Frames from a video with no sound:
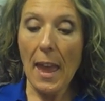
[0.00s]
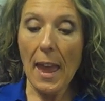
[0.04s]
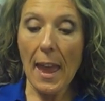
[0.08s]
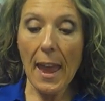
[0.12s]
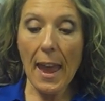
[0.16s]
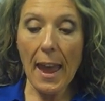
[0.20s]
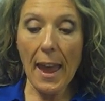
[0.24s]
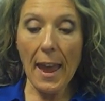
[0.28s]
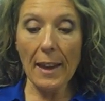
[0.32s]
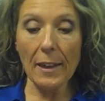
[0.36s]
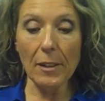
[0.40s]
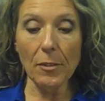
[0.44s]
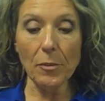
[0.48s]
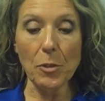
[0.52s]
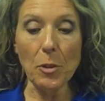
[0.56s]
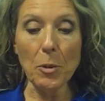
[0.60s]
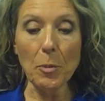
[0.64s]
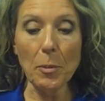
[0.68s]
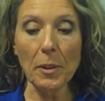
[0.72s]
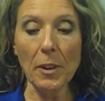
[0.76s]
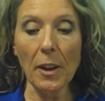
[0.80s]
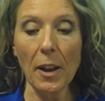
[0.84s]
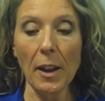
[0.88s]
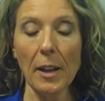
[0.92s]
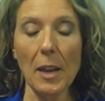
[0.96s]
and if you
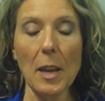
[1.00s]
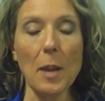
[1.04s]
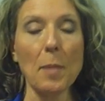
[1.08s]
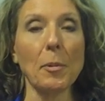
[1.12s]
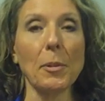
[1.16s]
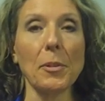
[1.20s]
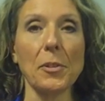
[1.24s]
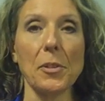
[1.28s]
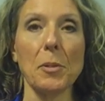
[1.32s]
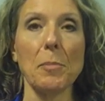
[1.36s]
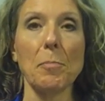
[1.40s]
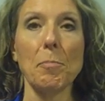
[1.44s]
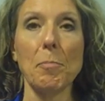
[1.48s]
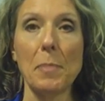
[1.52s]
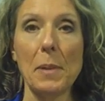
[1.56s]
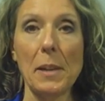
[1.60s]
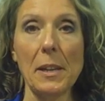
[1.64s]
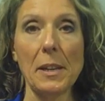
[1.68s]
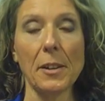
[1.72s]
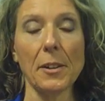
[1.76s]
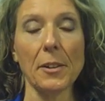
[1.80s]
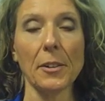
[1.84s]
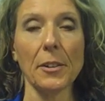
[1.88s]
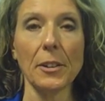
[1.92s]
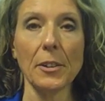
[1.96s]
were not able to be
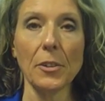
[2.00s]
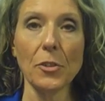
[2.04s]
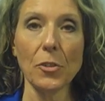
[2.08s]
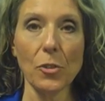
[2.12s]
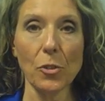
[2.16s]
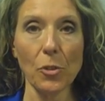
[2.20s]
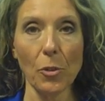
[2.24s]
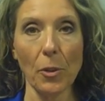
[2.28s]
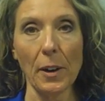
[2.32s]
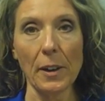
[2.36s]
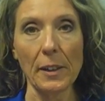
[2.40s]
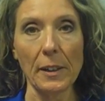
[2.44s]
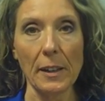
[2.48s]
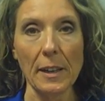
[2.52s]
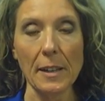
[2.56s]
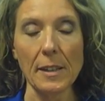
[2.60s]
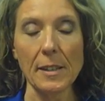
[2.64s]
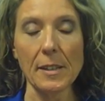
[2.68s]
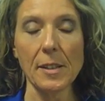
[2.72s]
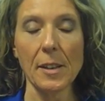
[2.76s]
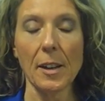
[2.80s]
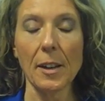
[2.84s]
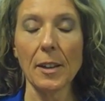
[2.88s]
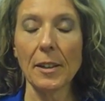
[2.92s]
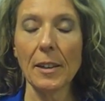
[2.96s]
here and join
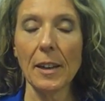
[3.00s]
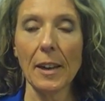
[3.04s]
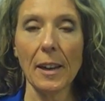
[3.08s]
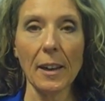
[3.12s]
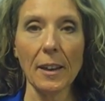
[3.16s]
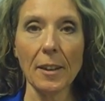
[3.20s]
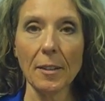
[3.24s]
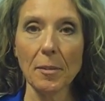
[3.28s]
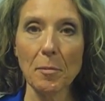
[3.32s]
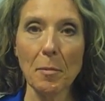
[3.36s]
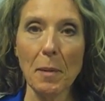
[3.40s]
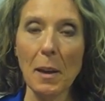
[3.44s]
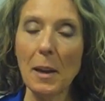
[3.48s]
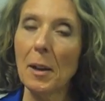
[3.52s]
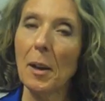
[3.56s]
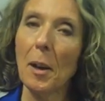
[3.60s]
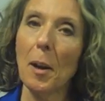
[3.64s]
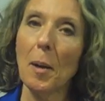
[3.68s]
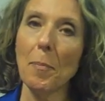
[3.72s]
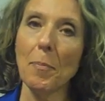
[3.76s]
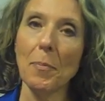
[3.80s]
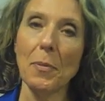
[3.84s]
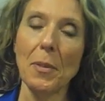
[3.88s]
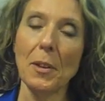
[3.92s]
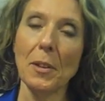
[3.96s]
us, I can't make
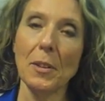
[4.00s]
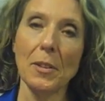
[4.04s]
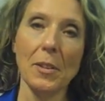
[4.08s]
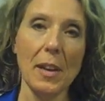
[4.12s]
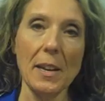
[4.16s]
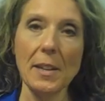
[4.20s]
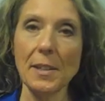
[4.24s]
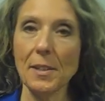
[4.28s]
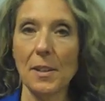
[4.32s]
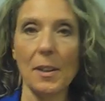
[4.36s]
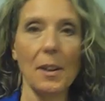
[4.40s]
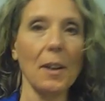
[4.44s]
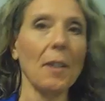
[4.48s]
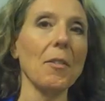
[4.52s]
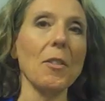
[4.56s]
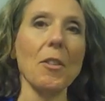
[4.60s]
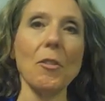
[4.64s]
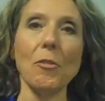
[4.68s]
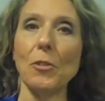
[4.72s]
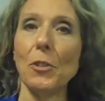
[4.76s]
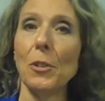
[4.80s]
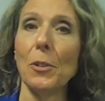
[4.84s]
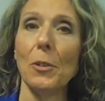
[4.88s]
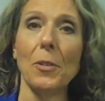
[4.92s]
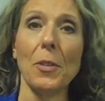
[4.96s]
up the tasting of the
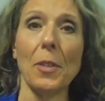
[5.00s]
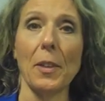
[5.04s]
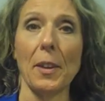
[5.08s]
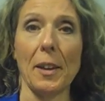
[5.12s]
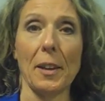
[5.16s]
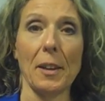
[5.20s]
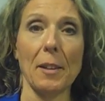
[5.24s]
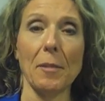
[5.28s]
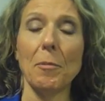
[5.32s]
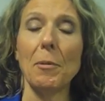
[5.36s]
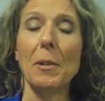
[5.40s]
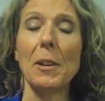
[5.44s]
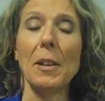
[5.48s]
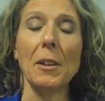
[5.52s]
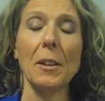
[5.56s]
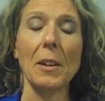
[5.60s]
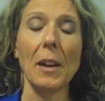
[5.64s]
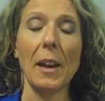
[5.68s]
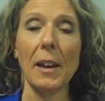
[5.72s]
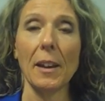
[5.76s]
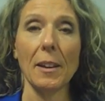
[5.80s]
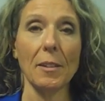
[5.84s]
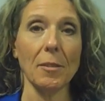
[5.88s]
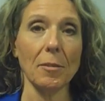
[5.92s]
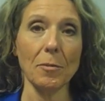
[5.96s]
food thing. We
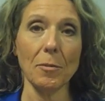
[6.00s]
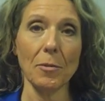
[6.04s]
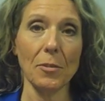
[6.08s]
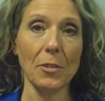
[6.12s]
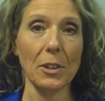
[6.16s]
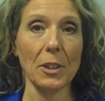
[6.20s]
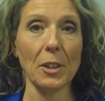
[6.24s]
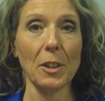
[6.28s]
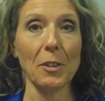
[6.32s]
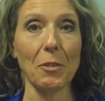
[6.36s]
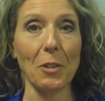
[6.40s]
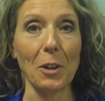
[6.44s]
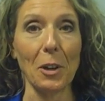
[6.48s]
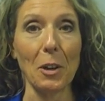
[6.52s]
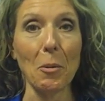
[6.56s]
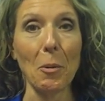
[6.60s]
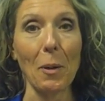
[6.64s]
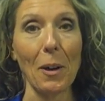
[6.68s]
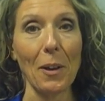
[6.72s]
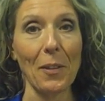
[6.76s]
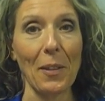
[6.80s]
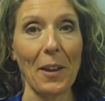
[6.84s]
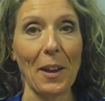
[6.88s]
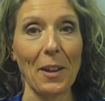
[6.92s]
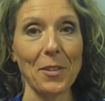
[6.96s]
ate very, very
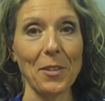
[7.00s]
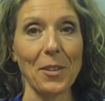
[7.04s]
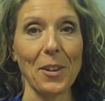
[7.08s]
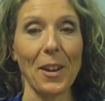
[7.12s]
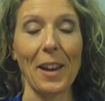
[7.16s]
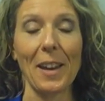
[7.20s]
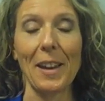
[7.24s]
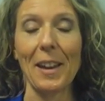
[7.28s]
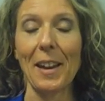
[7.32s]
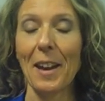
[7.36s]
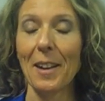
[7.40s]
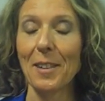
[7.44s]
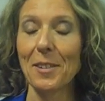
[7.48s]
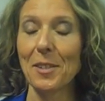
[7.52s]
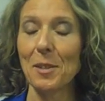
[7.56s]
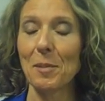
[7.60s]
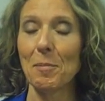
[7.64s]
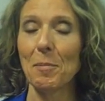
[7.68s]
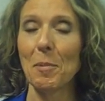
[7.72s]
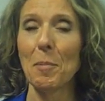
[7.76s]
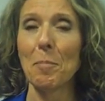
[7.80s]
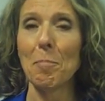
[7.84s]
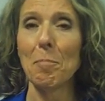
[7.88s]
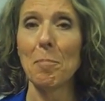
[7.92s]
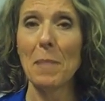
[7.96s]
well that day, had some
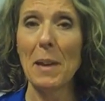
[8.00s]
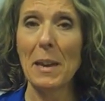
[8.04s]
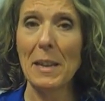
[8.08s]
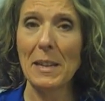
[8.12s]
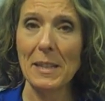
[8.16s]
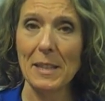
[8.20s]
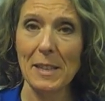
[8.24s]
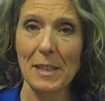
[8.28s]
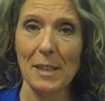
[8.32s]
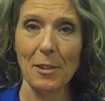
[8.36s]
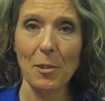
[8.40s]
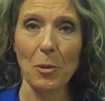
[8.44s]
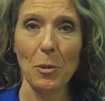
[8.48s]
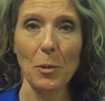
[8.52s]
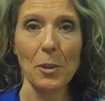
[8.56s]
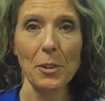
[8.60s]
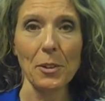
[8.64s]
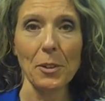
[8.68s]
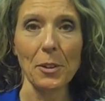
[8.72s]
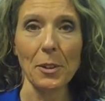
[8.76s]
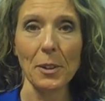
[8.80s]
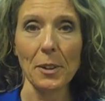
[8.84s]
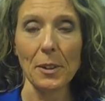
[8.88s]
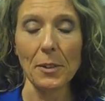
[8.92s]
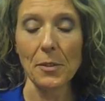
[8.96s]
amazing hors
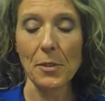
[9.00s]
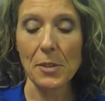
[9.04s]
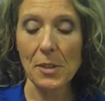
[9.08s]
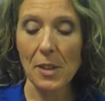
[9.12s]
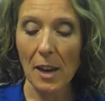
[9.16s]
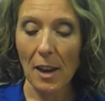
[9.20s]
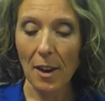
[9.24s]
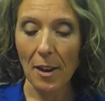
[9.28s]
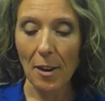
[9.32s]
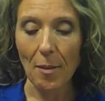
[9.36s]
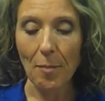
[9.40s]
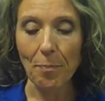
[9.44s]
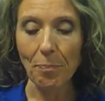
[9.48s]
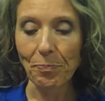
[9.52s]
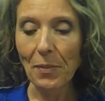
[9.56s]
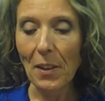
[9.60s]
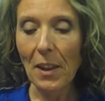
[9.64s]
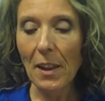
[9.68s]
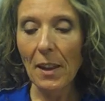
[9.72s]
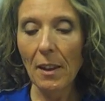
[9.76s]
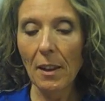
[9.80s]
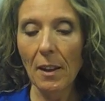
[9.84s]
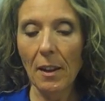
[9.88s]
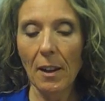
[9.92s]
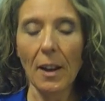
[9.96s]
d'oeuvres. Um,
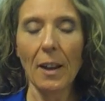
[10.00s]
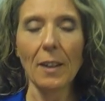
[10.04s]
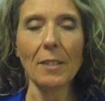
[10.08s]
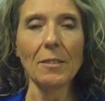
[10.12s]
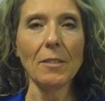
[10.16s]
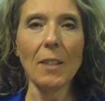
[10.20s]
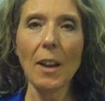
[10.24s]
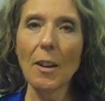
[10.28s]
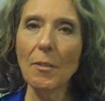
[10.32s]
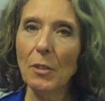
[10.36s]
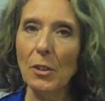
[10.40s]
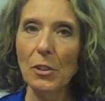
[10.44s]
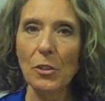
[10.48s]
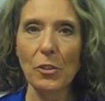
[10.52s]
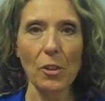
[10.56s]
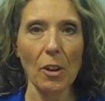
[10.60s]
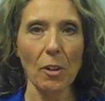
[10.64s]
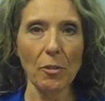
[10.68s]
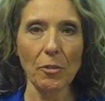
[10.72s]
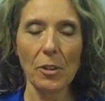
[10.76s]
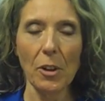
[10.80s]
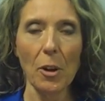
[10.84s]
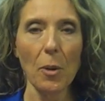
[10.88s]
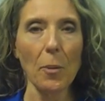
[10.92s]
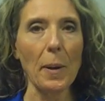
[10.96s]
I love when
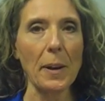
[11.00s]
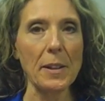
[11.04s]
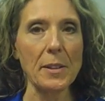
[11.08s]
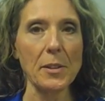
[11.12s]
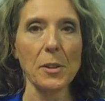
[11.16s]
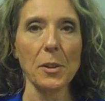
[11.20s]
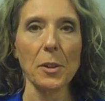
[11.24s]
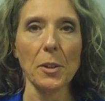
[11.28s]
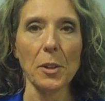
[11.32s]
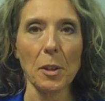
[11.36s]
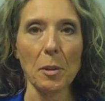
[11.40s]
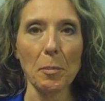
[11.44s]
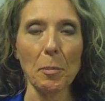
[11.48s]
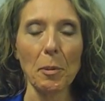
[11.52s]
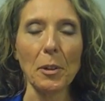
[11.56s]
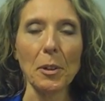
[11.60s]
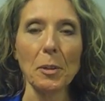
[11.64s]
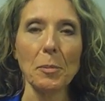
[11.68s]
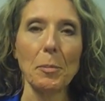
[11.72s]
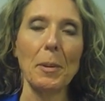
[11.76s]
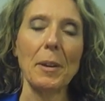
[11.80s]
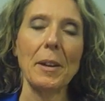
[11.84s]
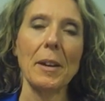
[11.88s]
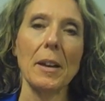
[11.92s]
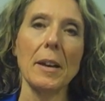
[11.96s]
Chef Del writes a
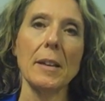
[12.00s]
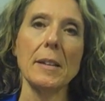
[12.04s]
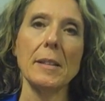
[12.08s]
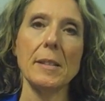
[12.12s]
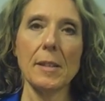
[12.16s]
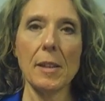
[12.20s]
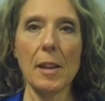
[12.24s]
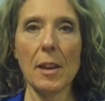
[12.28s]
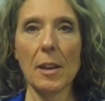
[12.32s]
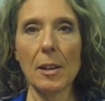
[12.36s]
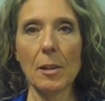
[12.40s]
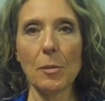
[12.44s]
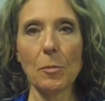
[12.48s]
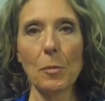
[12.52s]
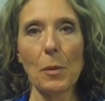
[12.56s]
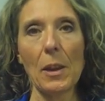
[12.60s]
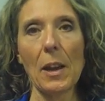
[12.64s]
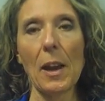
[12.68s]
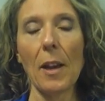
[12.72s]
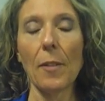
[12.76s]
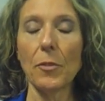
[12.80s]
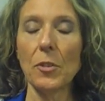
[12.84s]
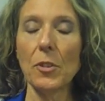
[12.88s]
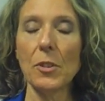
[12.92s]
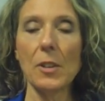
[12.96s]
cookbook because then we
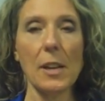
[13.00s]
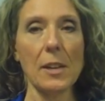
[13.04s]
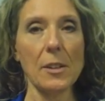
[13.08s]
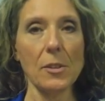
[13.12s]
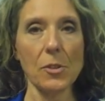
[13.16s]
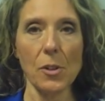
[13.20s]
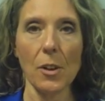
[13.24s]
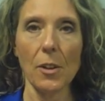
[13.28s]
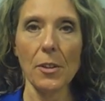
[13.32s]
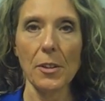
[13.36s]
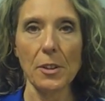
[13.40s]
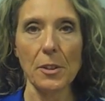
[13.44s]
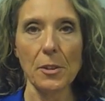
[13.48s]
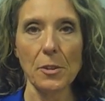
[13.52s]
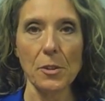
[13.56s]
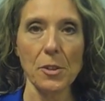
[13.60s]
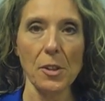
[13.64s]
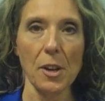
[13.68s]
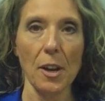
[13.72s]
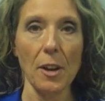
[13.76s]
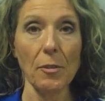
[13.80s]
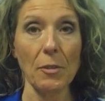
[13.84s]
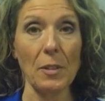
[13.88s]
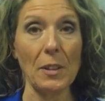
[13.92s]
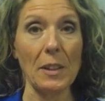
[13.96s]
have to taste all the new
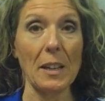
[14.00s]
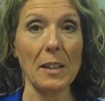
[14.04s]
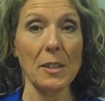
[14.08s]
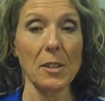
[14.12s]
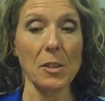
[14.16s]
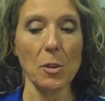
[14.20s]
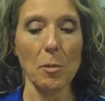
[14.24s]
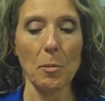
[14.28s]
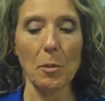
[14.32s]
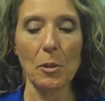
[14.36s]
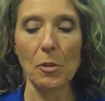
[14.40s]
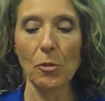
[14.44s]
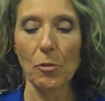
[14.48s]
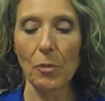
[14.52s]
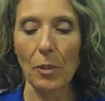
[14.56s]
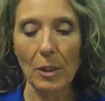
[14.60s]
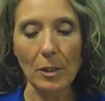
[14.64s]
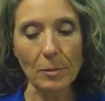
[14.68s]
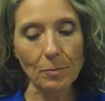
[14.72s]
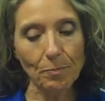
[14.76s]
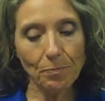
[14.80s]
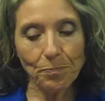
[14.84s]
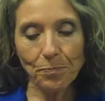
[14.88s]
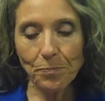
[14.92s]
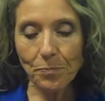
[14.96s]
stuff and that's so much
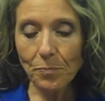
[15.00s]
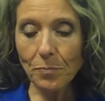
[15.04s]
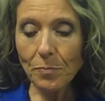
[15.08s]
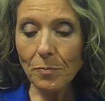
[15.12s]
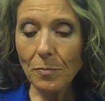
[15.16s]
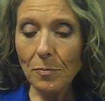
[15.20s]
fun.